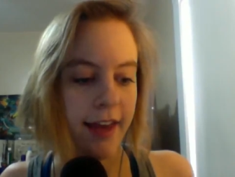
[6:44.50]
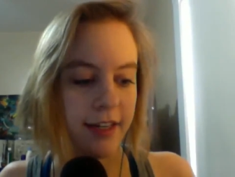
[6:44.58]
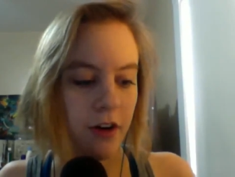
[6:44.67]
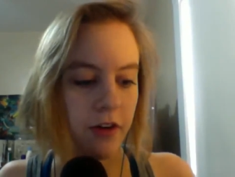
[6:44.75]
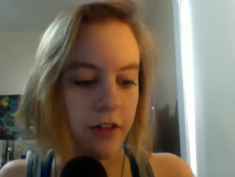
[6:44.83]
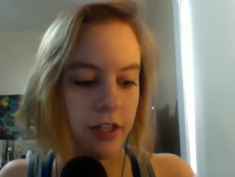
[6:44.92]

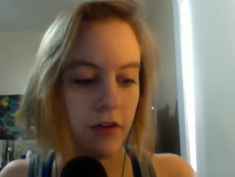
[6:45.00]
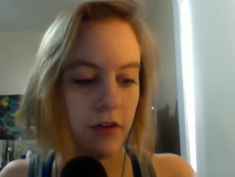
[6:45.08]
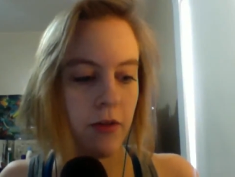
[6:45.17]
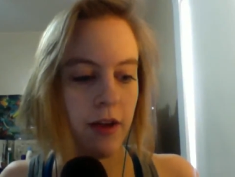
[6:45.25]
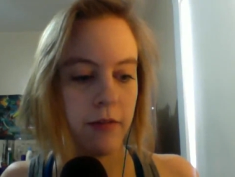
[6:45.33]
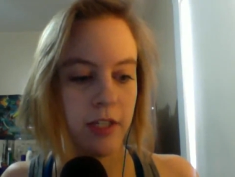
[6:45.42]
also
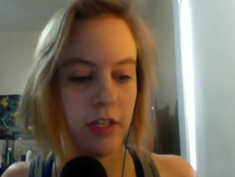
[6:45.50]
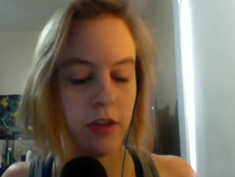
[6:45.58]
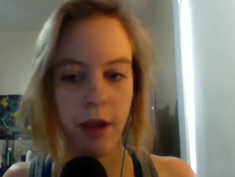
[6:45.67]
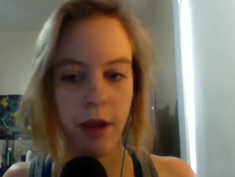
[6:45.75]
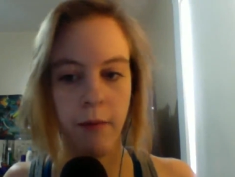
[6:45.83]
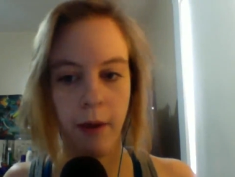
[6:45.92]
it was
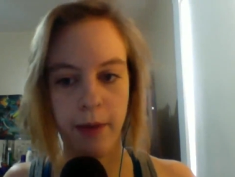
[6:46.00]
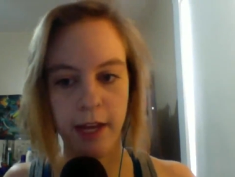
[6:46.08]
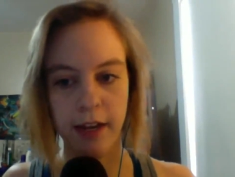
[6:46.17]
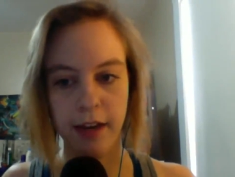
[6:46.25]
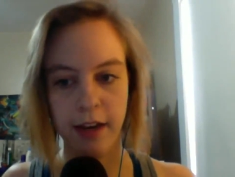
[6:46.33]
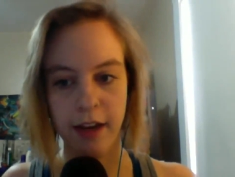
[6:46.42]
3
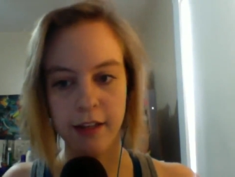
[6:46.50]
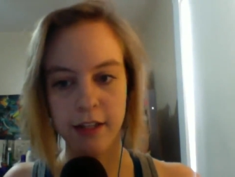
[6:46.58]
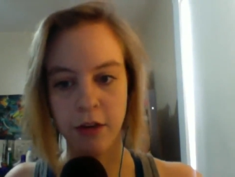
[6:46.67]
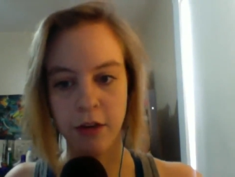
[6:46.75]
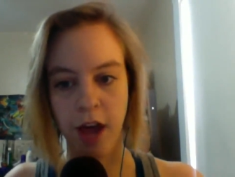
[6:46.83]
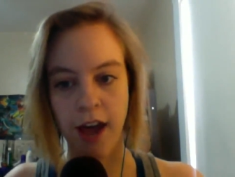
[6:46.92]
women and
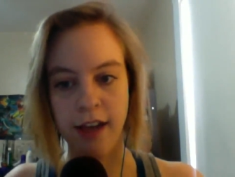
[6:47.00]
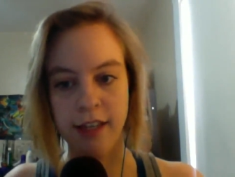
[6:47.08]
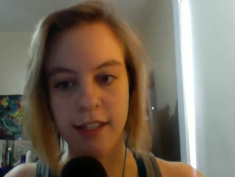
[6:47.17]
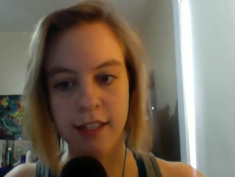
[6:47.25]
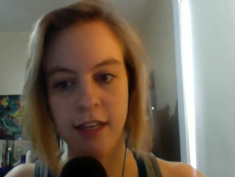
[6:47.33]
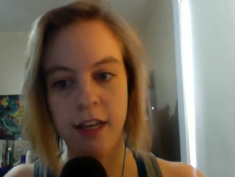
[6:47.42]
2
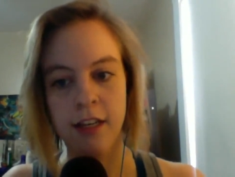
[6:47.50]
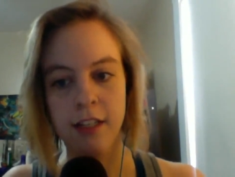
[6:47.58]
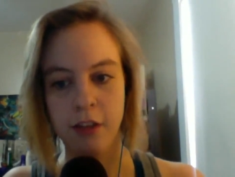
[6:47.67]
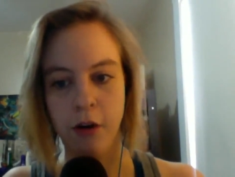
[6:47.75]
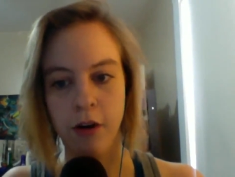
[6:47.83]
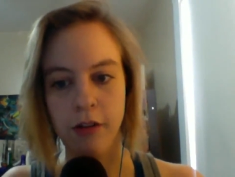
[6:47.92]
guys.
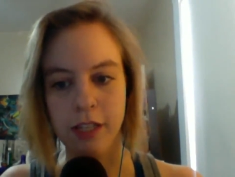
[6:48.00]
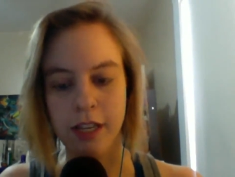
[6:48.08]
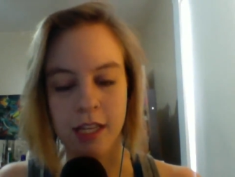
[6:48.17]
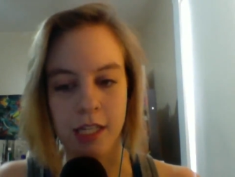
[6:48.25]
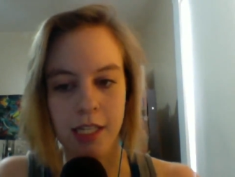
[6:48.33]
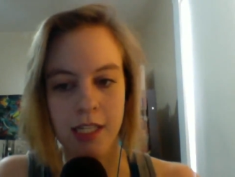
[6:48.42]
So I was like,
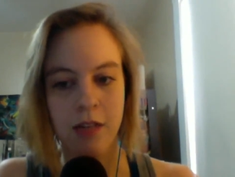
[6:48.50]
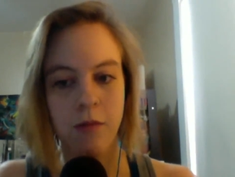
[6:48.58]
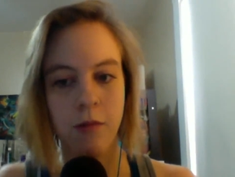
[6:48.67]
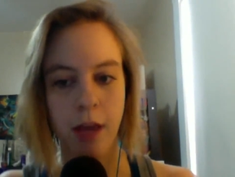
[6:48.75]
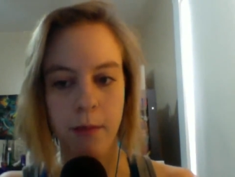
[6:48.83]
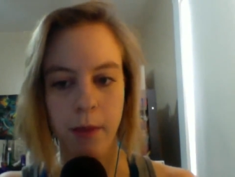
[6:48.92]
this is a
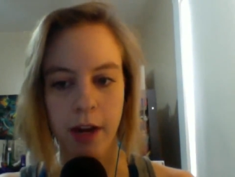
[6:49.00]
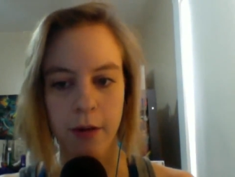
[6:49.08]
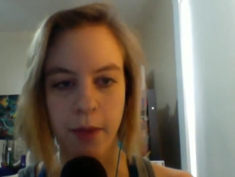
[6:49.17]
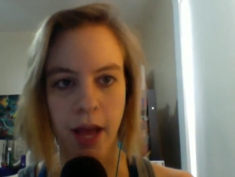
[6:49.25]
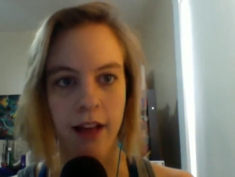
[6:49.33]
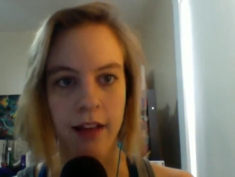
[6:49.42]
way better
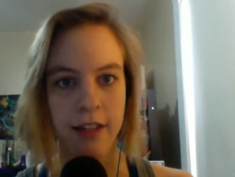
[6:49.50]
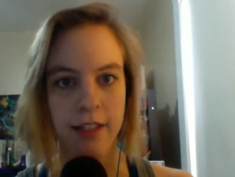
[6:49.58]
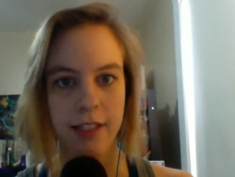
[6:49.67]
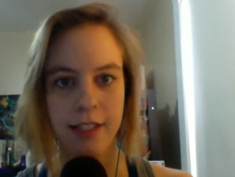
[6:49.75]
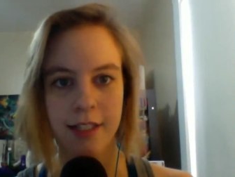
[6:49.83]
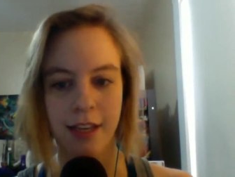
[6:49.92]

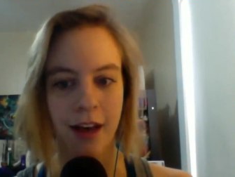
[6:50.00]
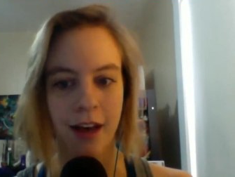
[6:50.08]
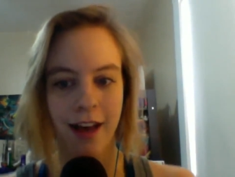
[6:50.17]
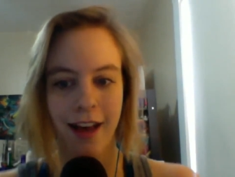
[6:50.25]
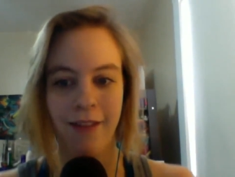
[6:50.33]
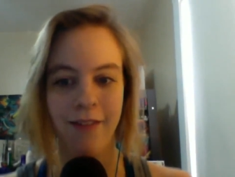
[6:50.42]
balance.
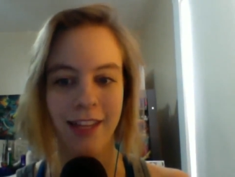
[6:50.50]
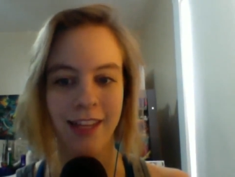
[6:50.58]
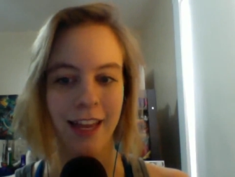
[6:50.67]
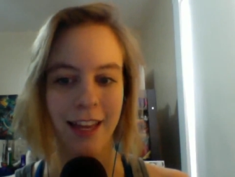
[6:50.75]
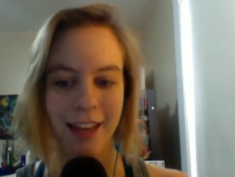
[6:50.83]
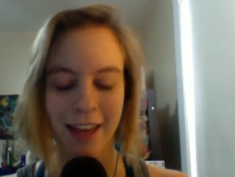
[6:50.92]
I mean,
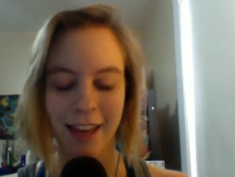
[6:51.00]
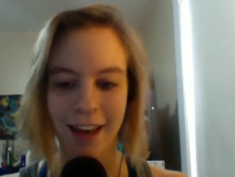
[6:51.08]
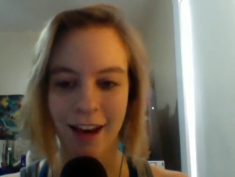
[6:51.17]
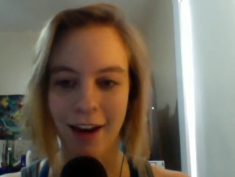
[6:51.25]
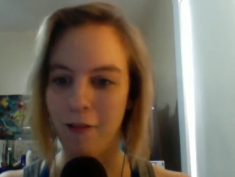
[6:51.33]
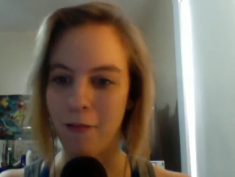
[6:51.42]
like
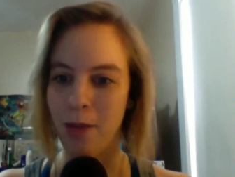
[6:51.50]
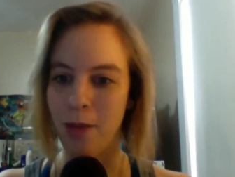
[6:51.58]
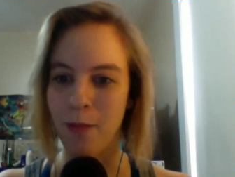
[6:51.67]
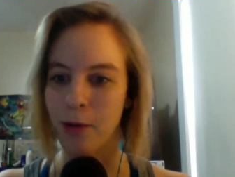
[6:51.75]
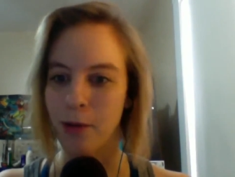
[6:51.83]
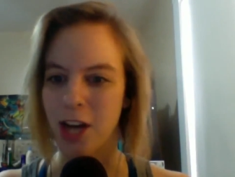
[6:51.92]
of
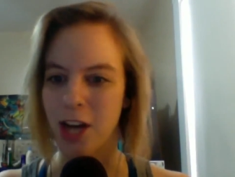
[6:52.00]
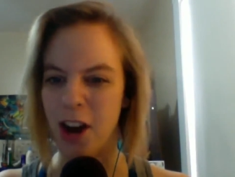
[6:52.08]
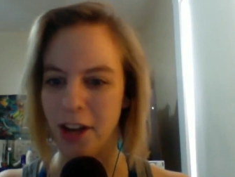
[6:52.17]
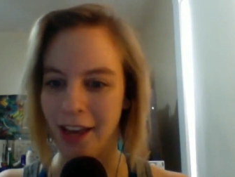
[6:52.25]
people talking